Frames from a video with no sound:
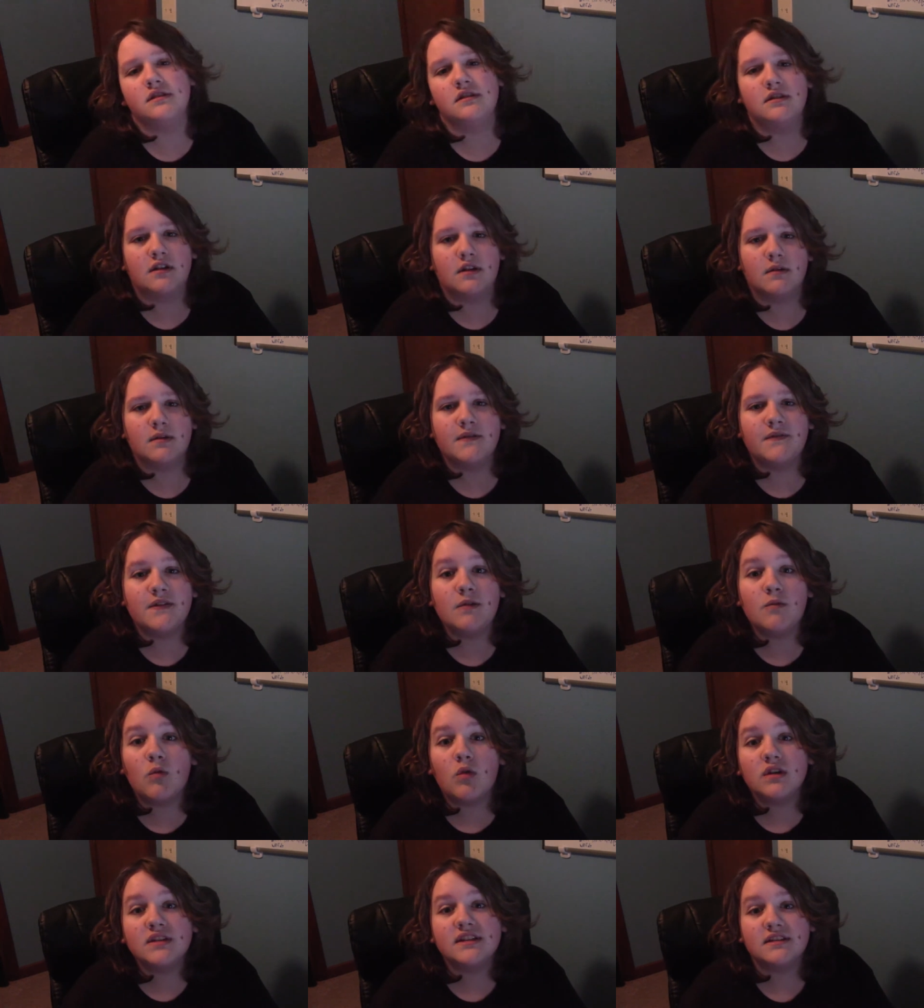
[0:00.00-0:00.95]
yeah, you know, if he
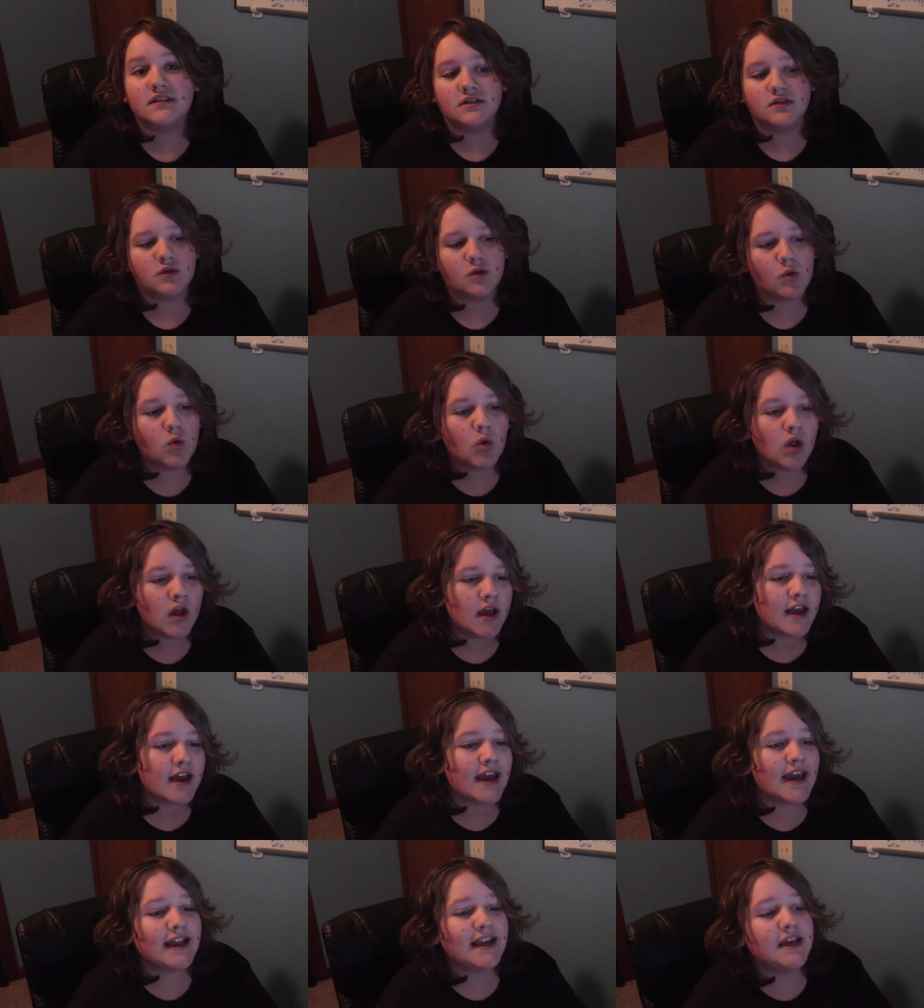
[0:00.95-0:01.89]
wasn't a tool,
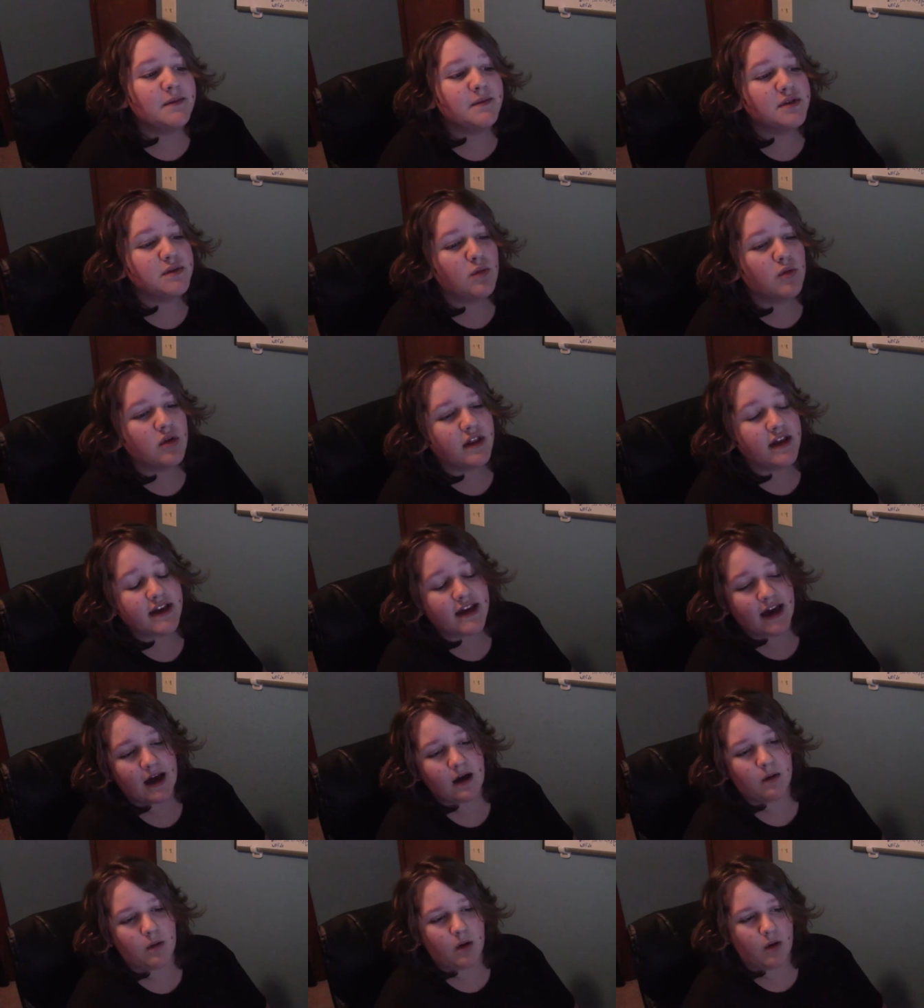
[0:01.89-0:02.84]
and he was more like
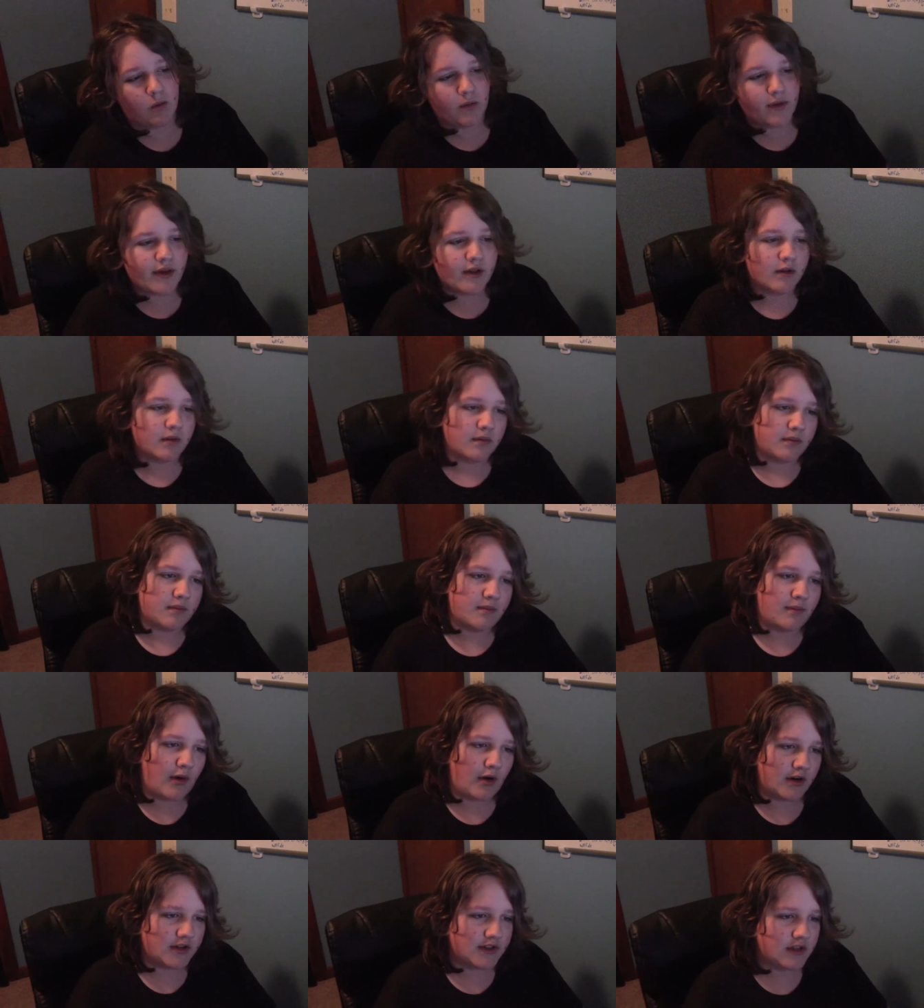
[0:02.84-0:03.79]
how a real
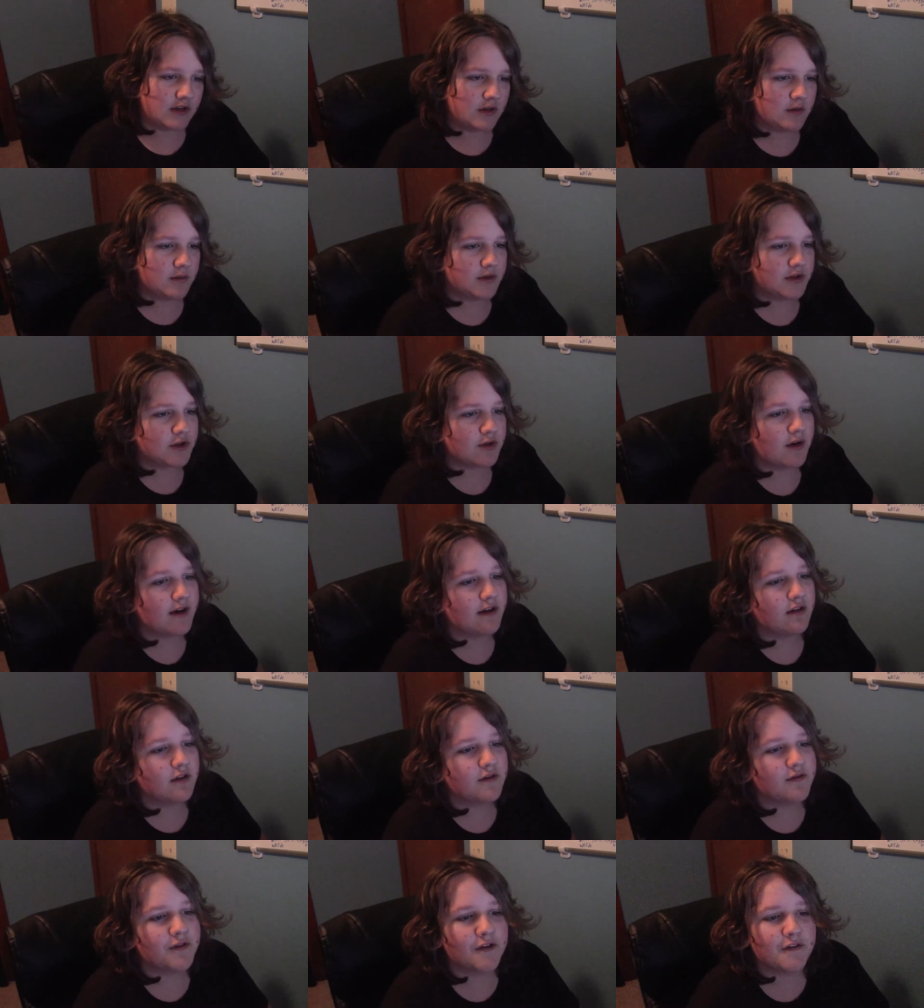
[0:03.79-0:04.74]
person who was trying to
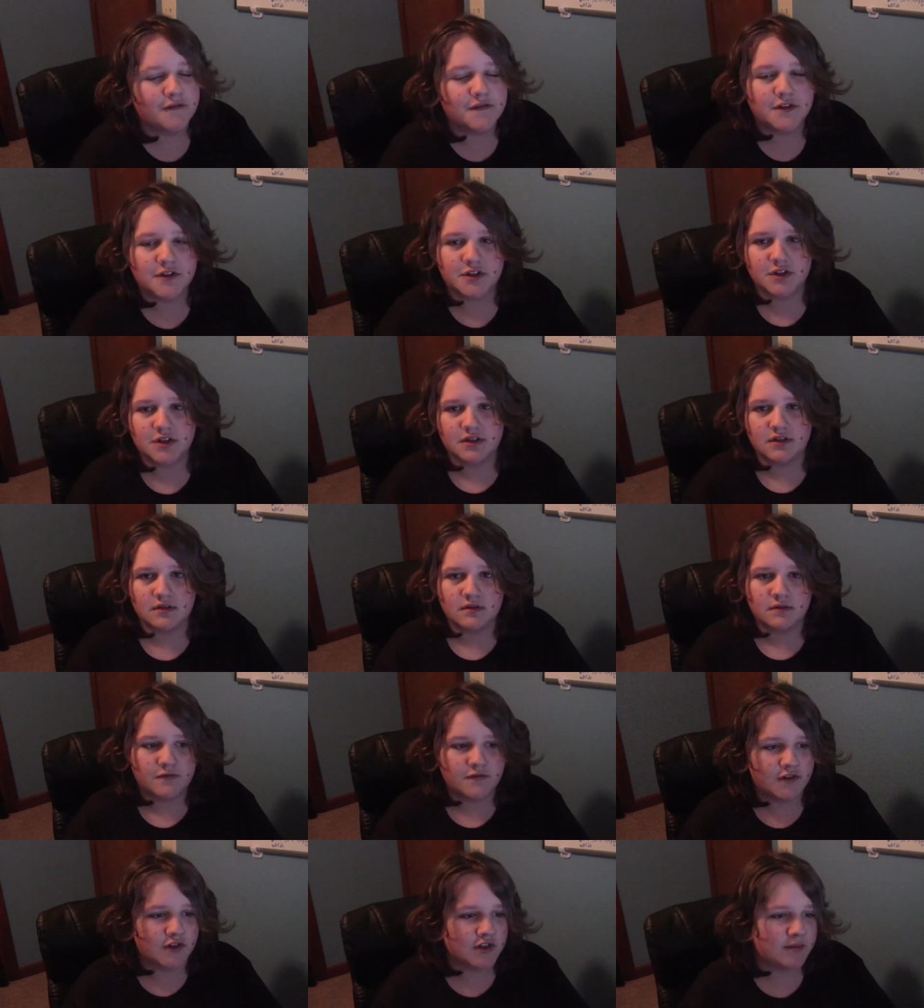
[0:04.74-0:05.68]
look for a fish,
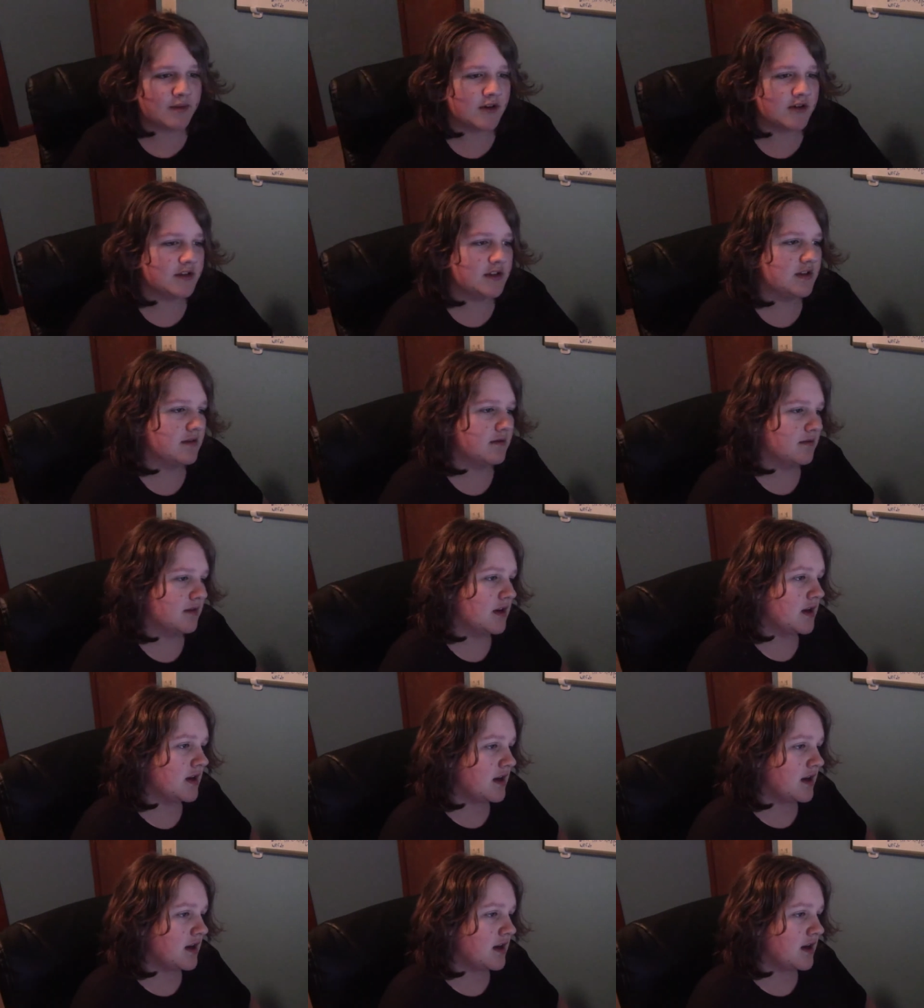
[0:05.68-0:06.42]
fish person